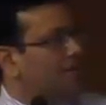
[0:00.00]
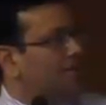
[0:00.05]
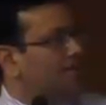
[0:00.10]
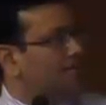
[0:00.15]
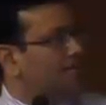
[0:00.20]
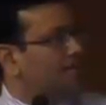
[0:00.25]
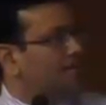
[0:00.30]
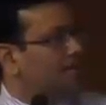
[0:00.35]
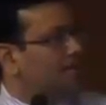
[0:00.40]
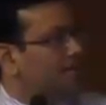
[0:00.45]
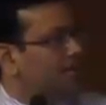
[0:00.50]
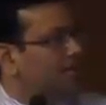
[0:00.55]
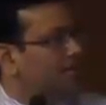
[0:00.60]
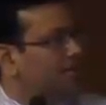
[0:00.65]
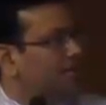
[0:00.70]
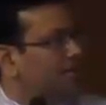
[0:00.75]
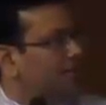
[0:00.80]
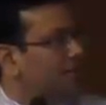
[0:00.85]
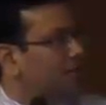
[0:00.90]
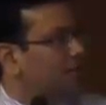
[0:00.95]
need-based
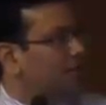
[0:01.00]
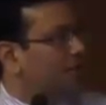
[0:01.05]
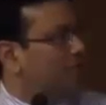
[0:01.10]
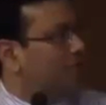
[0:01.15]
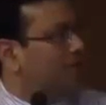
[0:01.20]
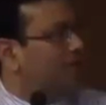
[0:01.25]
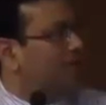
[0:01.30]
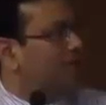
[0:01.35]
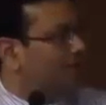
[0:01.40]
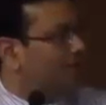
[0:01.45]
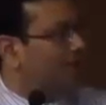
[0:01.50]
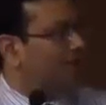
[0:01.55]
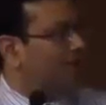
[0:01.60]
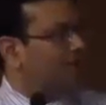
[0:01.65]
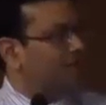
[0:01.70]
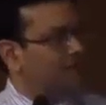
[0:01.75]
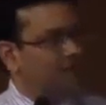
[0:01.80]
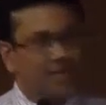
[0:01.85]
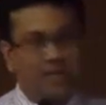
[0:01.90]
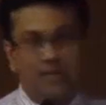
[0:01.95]
research through committed
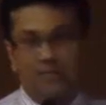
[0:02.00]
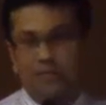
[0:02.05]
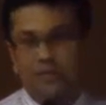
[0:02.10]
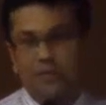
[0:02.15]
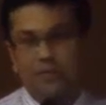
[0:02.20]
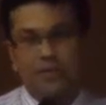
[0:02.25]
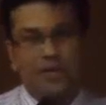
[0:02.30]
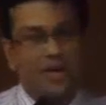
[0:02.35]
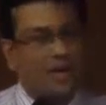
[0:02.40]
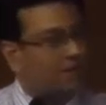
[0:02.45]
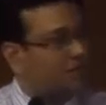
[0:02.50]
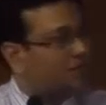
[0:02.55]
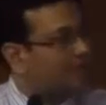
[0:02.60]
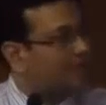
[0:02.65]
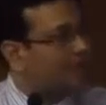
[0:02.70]
funding stream from the